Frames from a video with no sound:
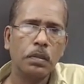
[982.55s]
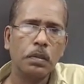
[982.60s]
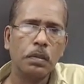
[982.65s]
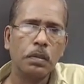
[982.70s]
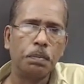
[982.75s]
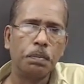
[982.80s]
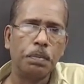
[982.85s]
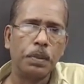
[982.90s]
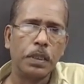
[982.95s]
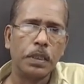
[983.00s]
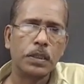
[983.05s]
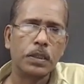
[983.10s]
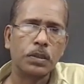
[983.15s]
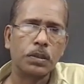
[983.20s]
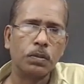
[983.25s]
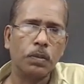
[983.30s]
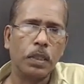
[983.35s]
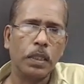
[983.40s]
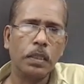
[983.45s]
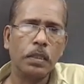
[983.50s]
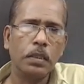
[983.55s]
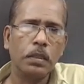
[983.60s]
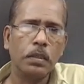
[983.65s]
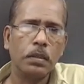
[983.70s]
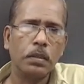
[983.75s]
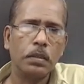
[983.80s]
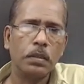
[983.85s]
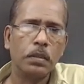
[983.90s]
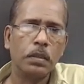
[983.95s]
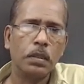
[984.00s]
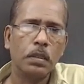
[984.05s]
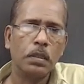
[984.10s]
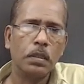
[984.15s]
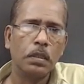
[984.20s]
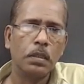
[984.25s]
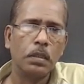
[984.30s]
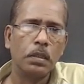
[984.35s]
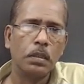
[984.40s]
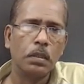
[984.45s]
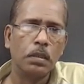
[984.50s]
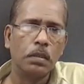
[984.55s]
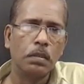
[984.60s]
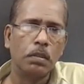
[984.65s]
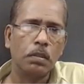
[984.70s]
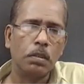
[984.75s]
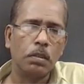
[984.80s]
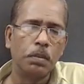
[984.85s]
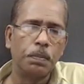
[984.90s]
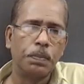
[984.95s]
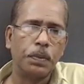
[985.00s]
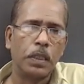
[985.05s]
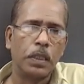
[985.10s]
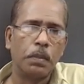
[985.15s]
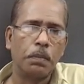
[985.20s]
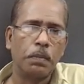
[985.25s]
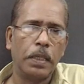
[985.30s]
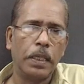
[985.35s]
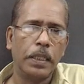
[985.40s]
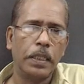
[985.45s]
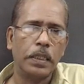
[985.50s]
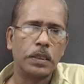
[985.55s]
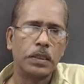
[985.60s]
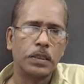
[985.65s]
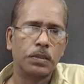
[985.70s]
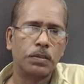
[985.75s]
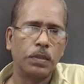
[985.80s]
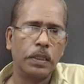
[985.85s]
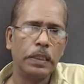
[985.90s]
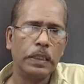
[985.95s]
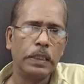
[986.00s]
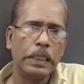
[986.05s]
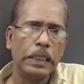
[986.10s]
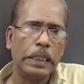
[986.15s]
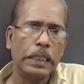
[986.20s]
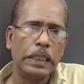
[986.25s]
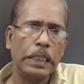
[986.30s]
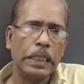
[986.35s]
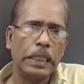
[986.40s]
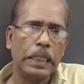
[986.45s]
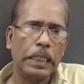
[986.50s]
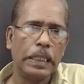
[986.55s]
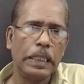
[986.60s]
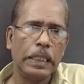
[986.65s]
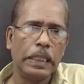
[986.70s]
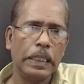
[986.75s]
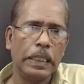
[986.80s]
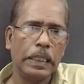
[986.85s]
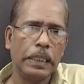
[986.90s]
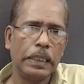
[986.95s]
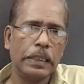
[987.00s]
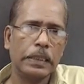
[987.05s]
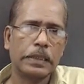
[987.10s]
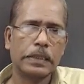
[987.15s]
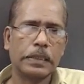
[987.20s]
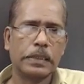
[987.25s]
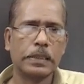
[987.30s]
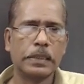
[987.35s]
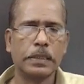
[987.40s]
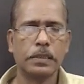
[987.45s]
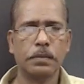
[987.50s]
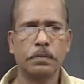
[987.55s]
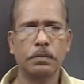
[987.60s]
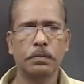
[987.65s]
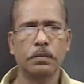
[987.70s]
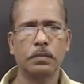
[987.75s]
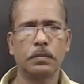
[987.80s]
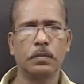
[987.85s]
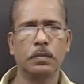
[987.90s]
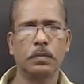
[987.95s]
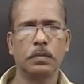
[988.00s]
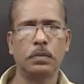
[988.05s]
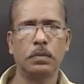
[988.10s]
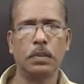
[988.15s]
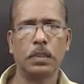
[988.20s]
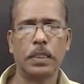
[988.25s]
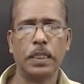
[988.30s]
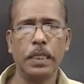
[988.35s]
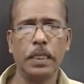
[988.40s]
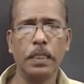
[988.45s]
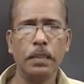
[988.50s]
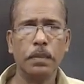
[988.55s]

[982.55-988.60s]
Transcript: plus 1 whole power minus 1 dx. Okay.